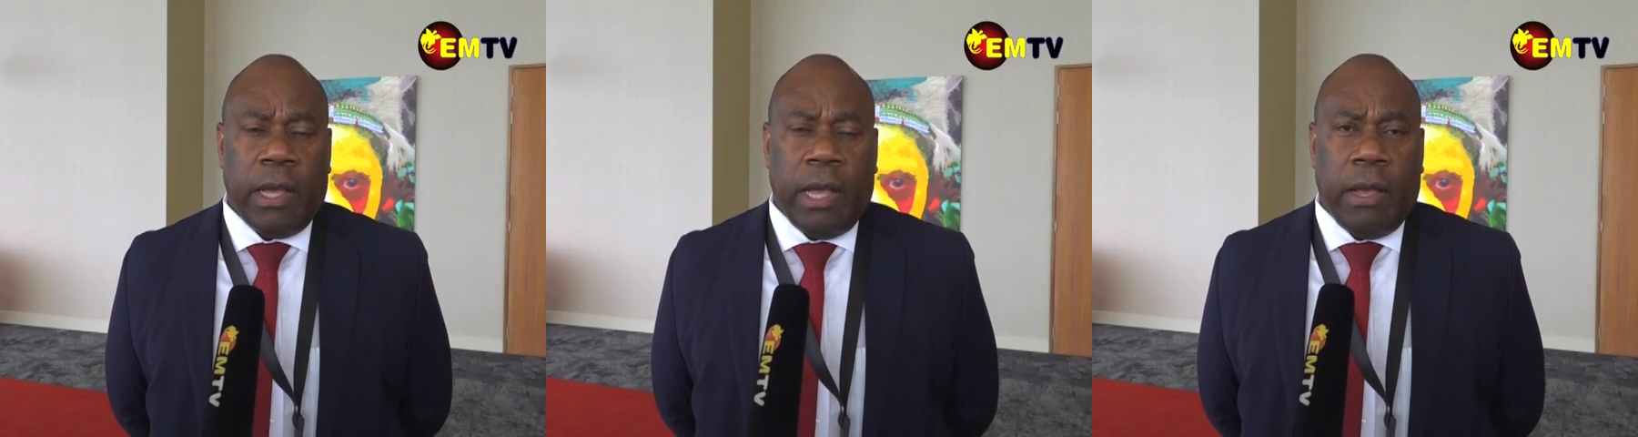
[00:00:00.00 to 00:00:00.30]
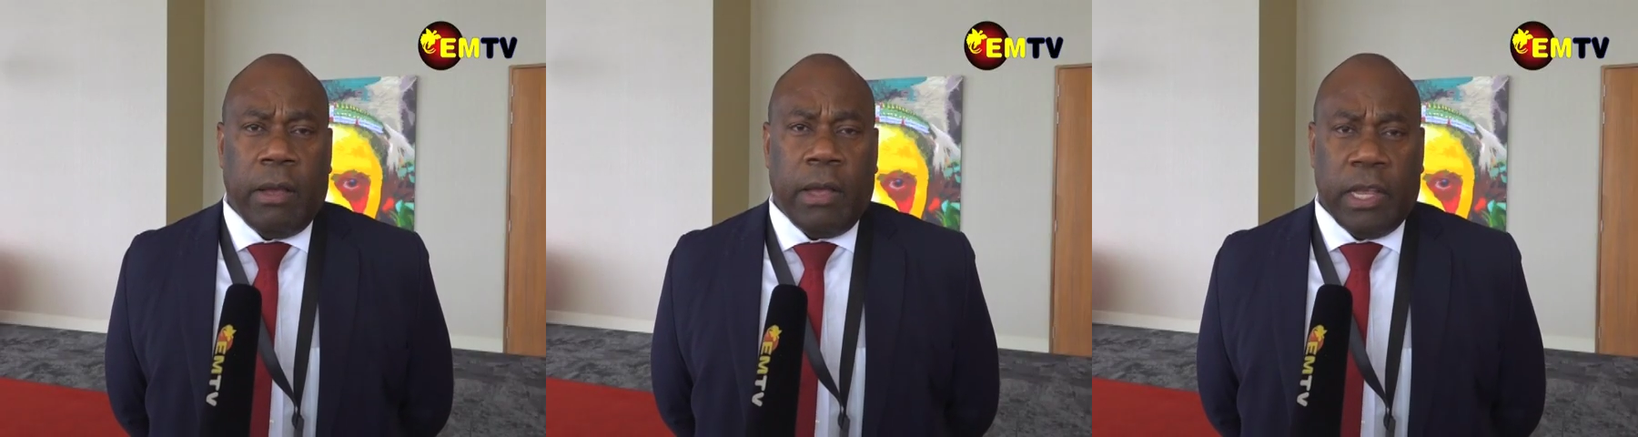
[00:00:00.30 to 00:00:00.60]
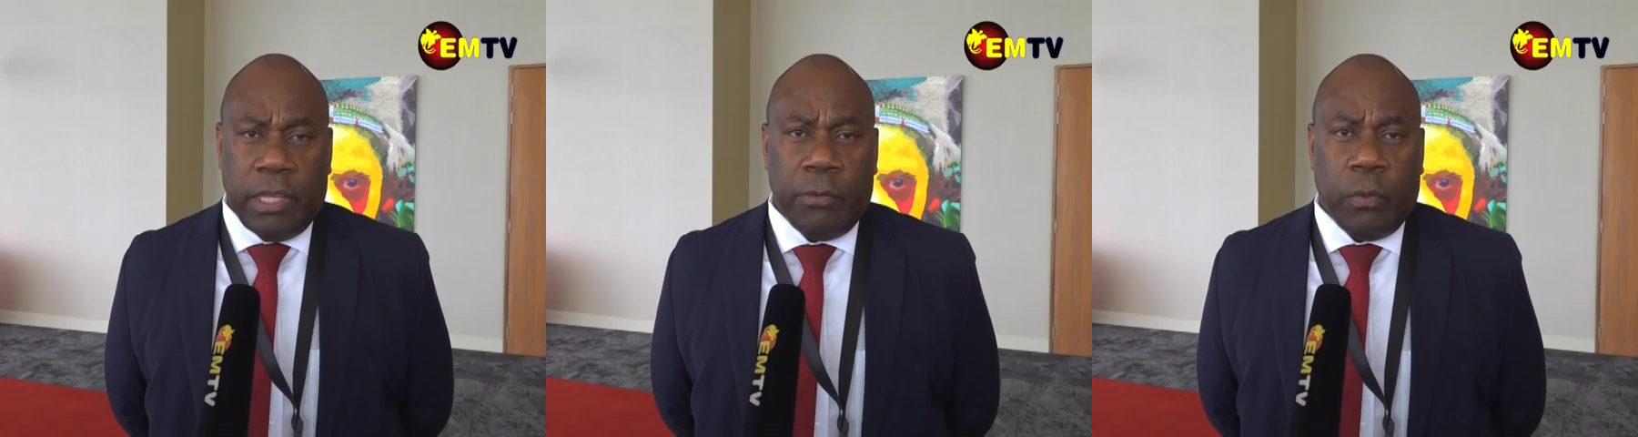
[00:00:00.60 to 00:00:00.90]
talked
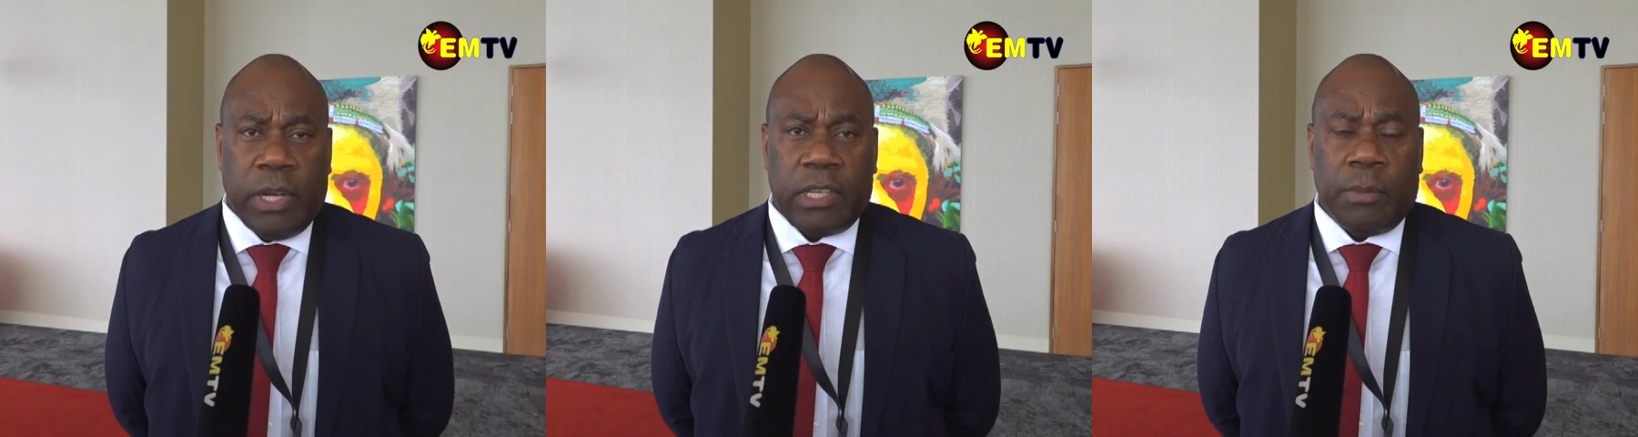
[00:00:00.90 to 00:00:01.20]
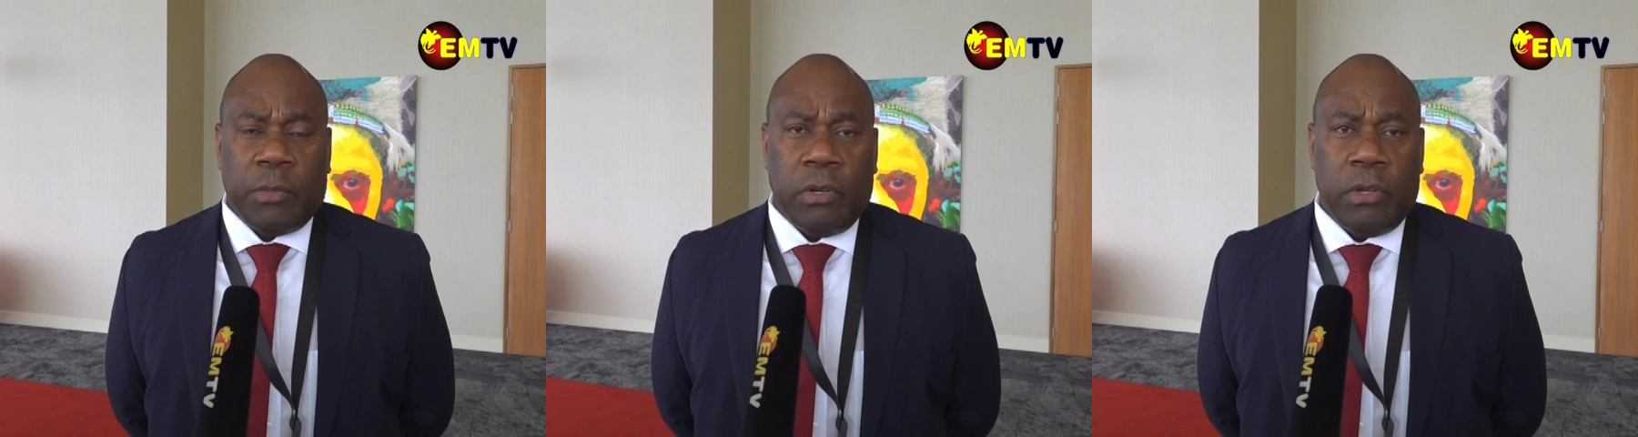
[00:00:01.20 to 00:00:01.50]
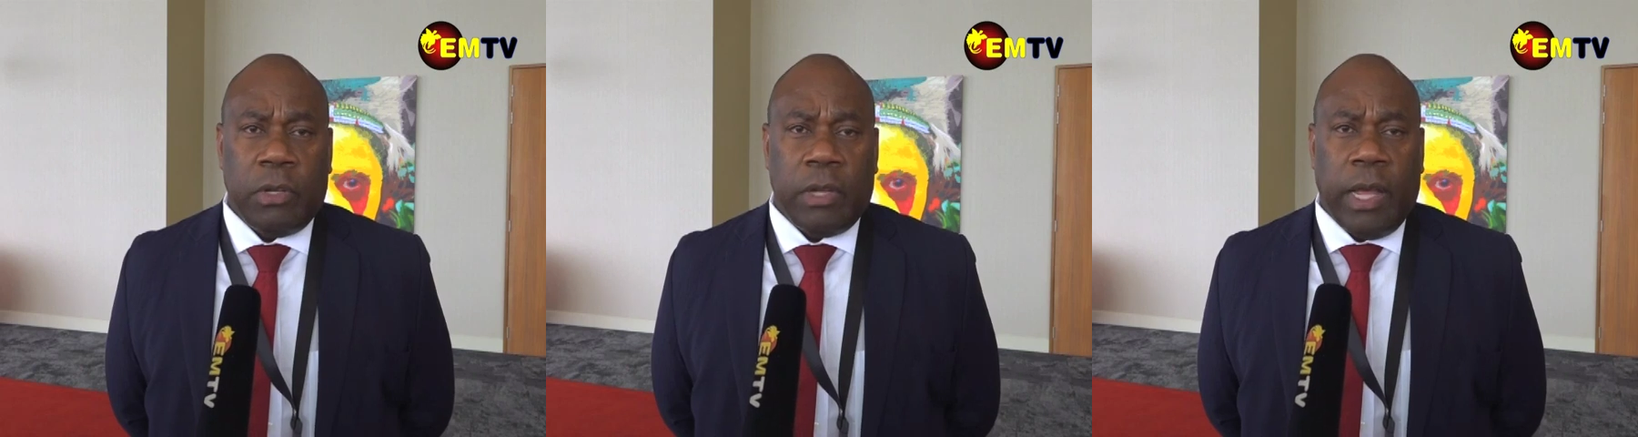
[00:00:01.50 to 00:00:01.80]
about the smart
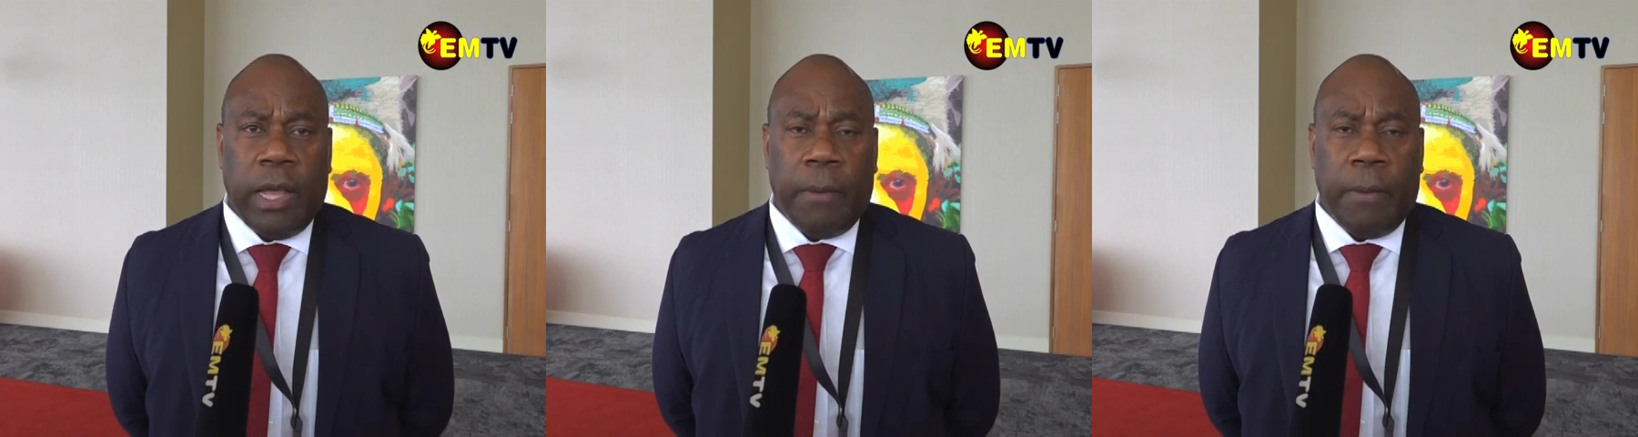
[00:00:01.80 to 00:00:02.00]
islands,